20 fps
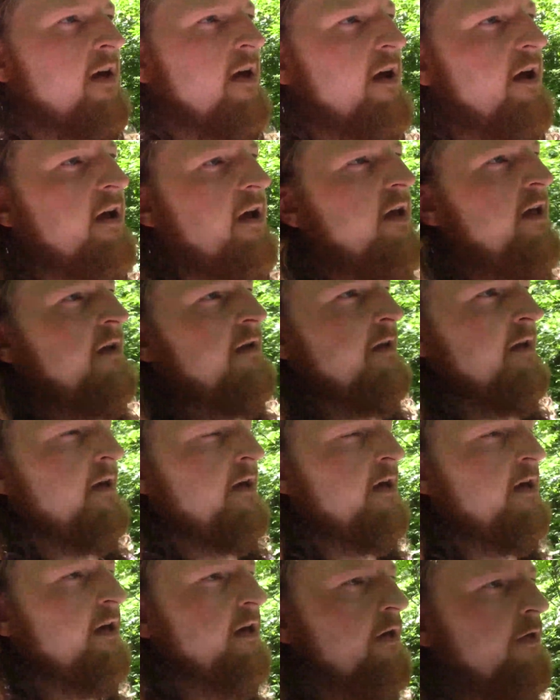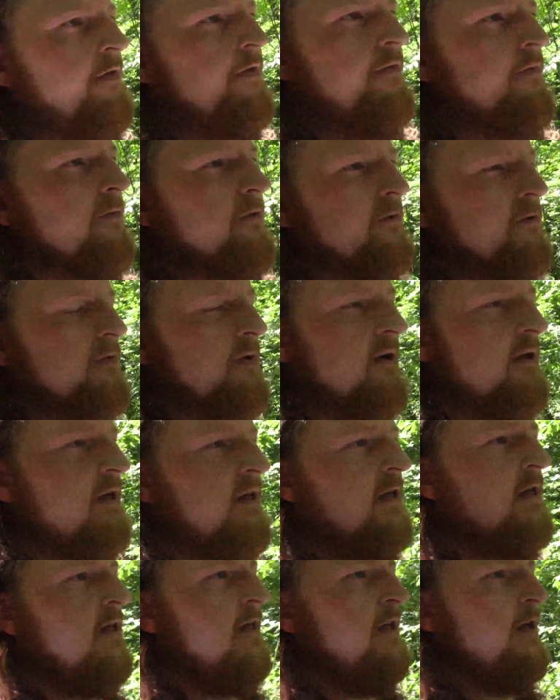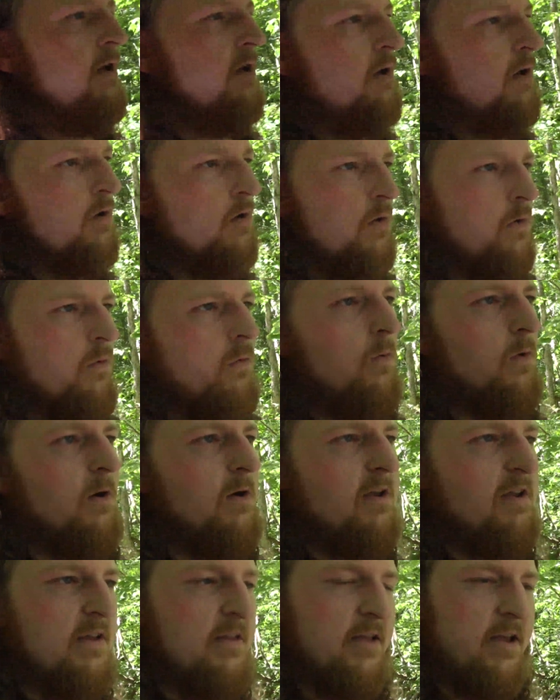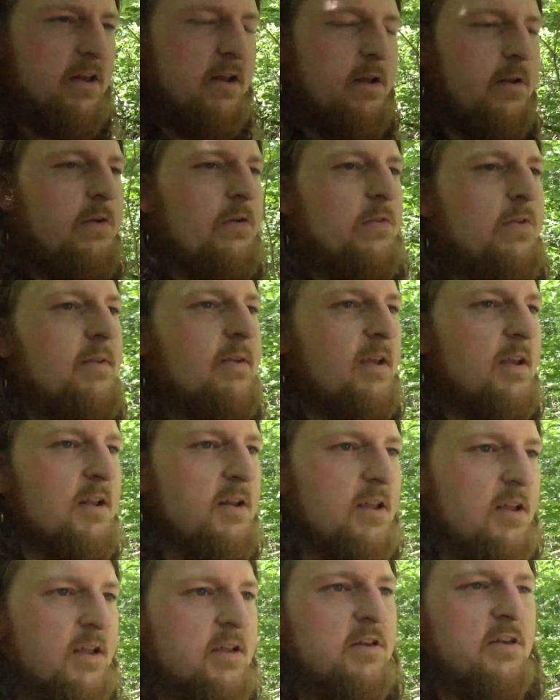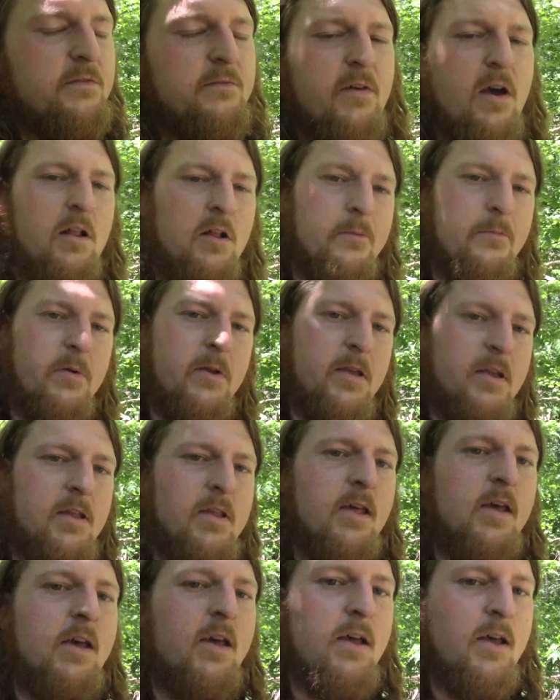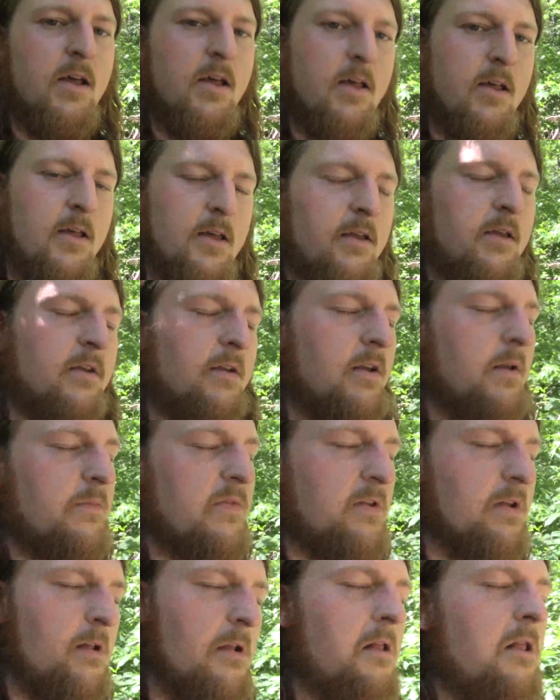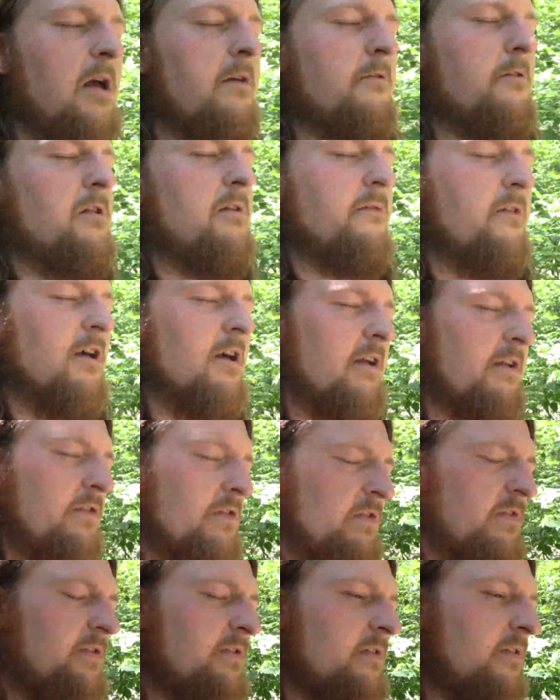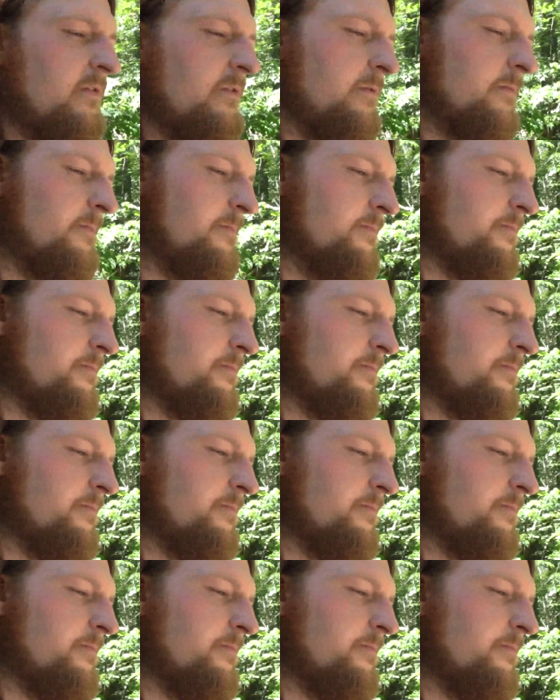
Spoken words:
And through working that understanding and developing it comes another level of consciousness.